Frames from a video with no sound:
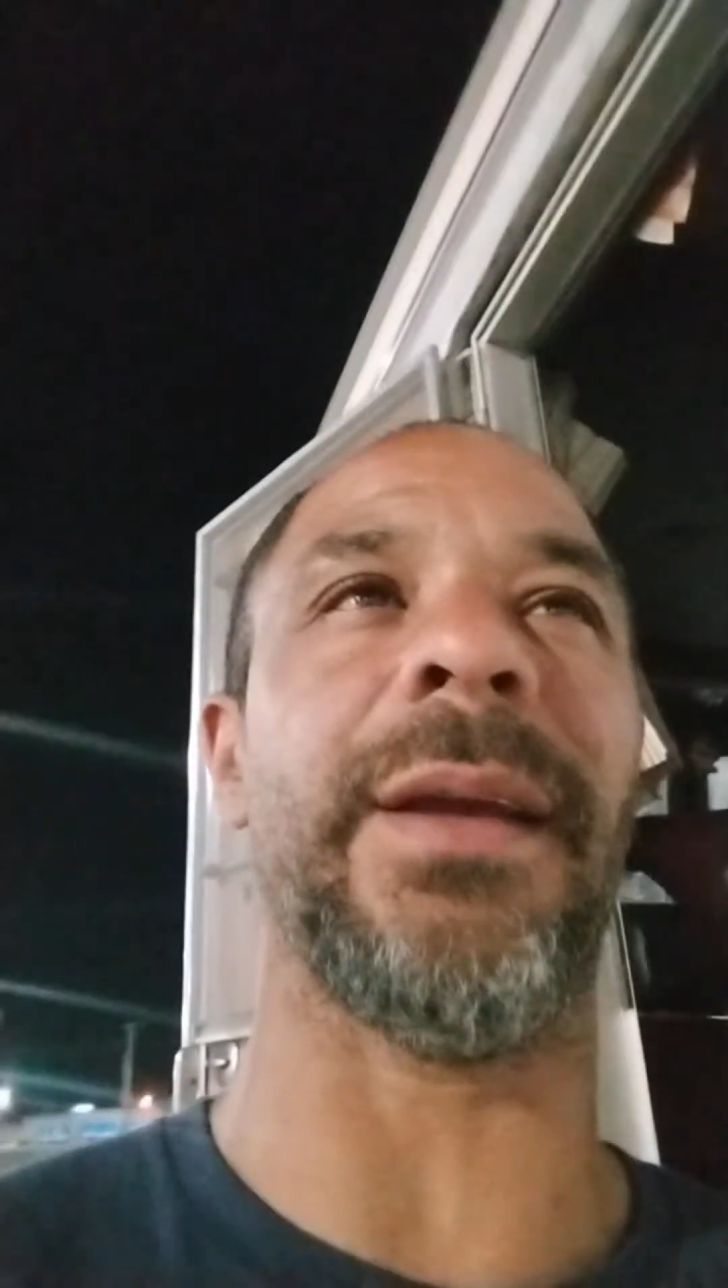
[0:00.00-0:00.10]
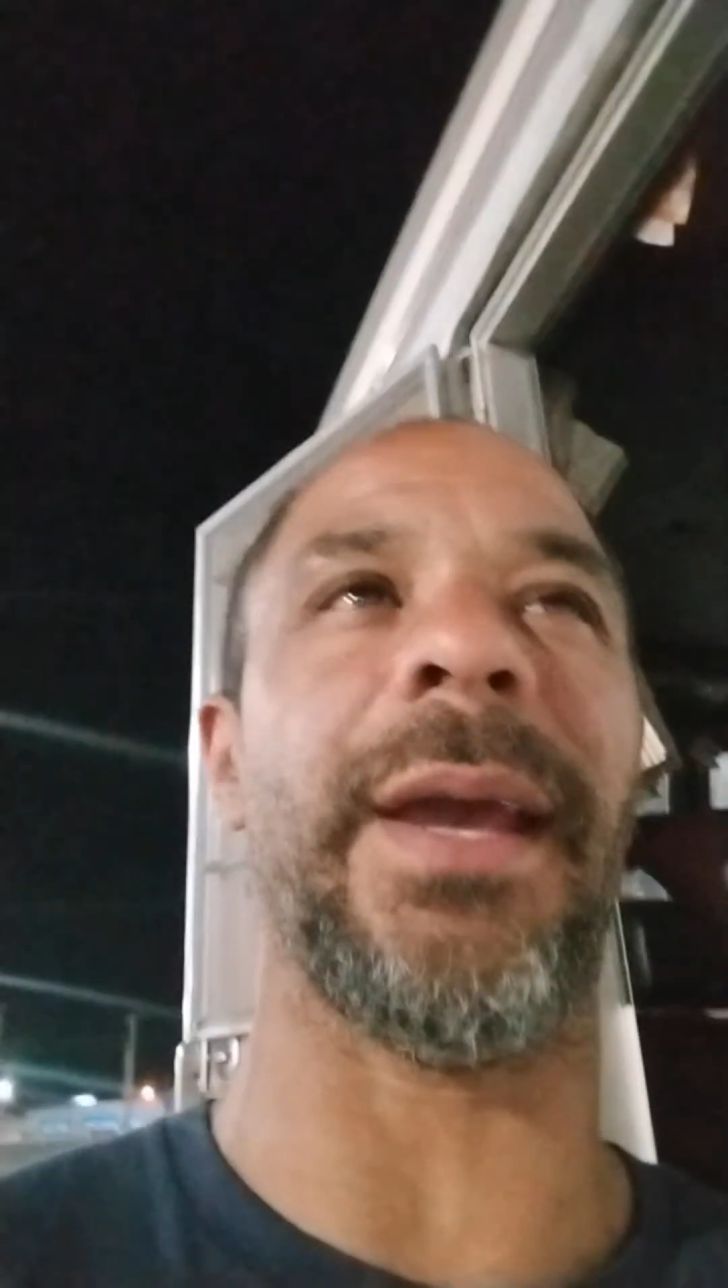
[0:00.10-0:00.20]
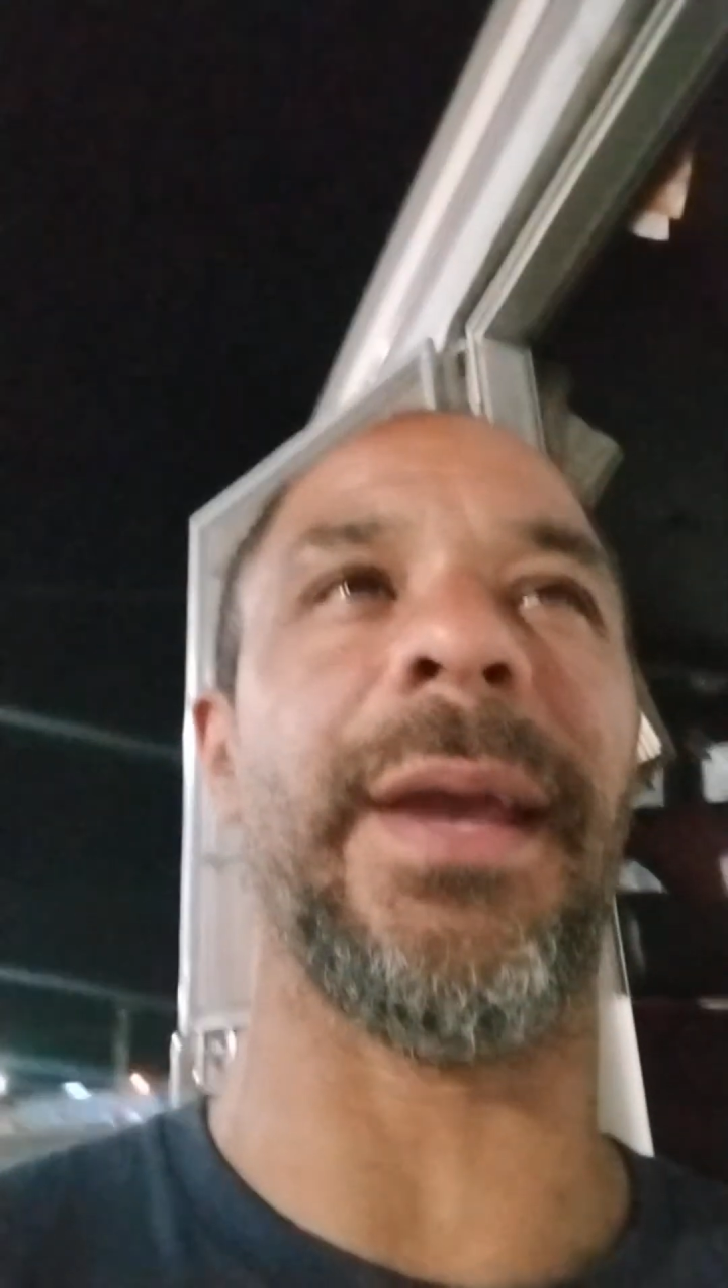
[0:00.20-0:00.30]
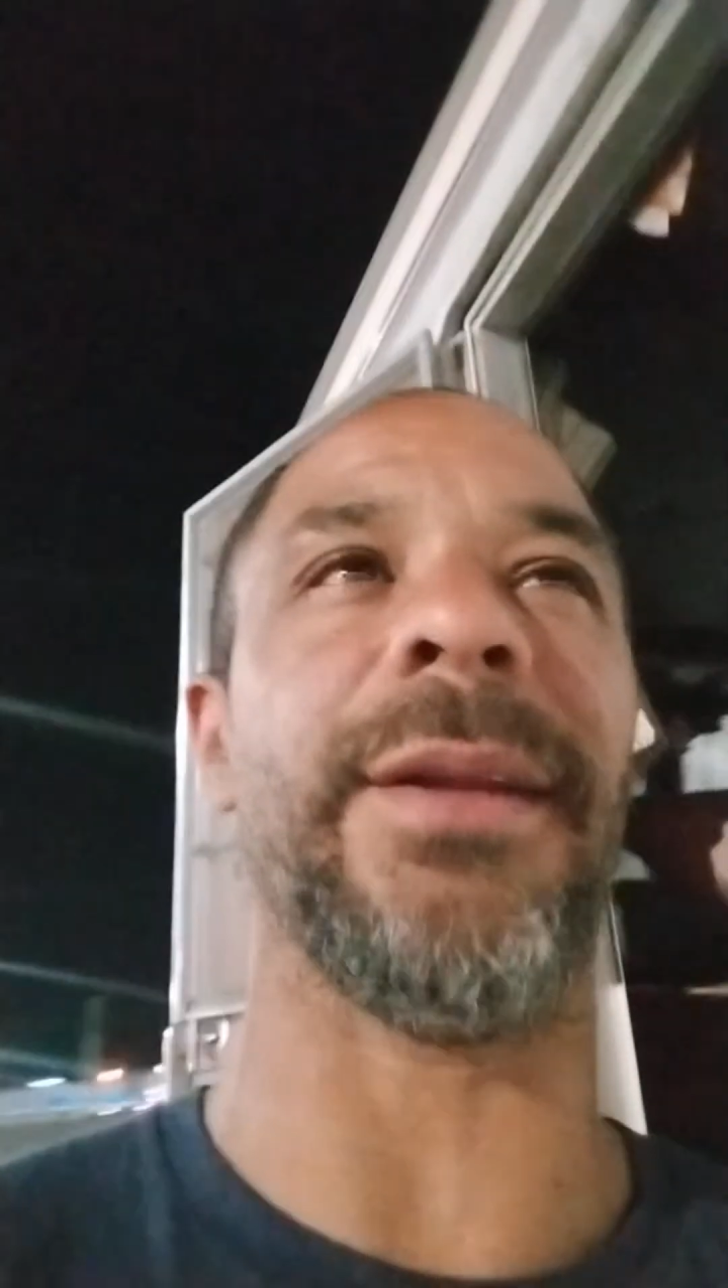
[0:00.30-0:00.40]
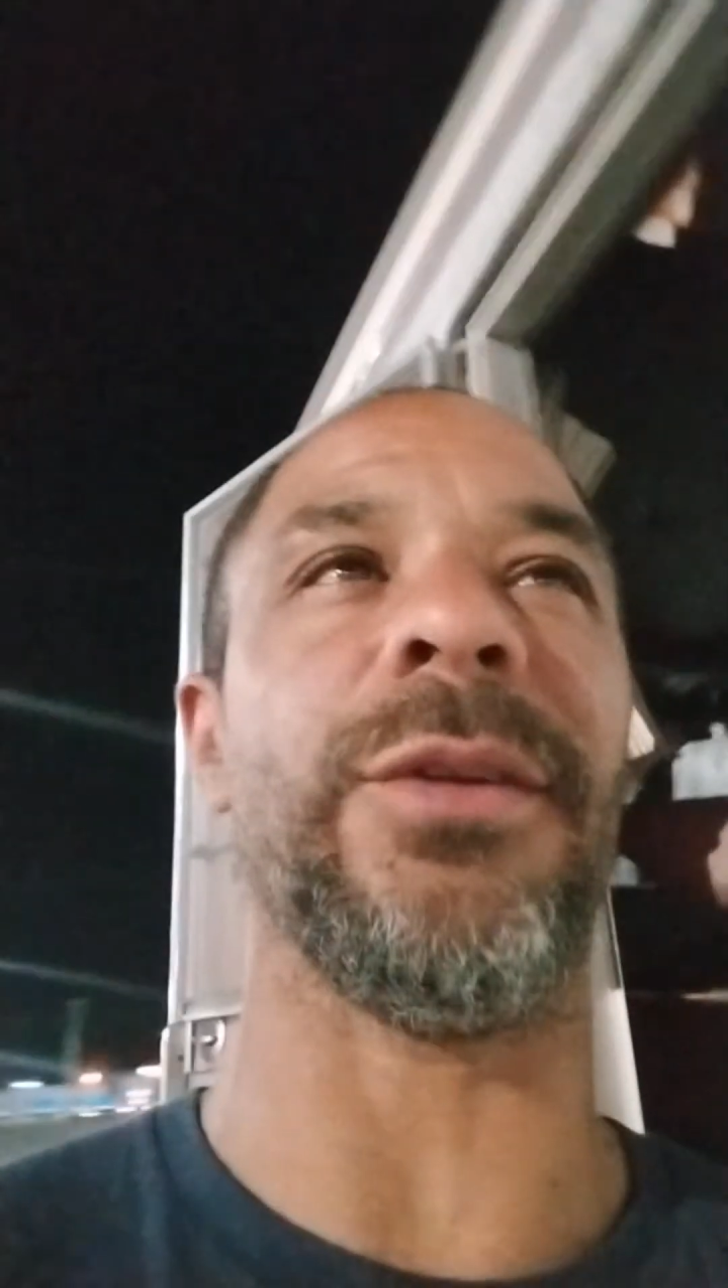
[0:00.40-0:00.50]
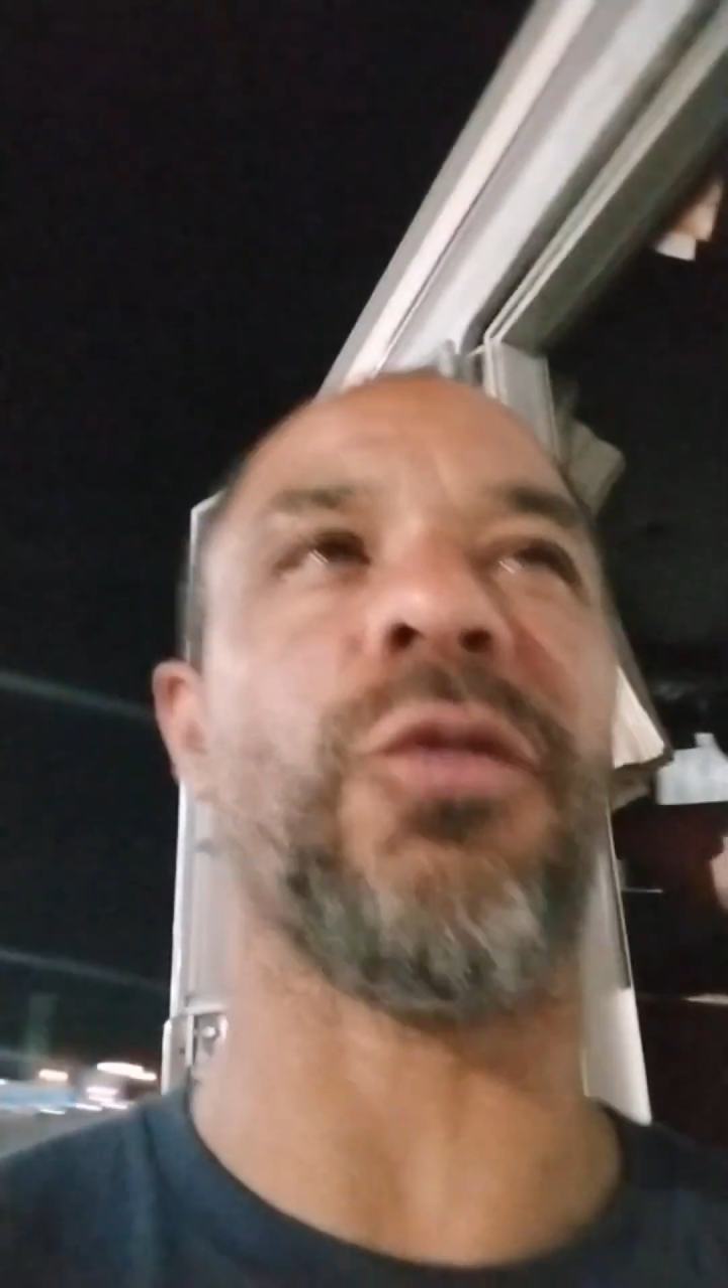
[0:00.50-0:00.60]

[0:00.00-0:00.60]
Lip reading: and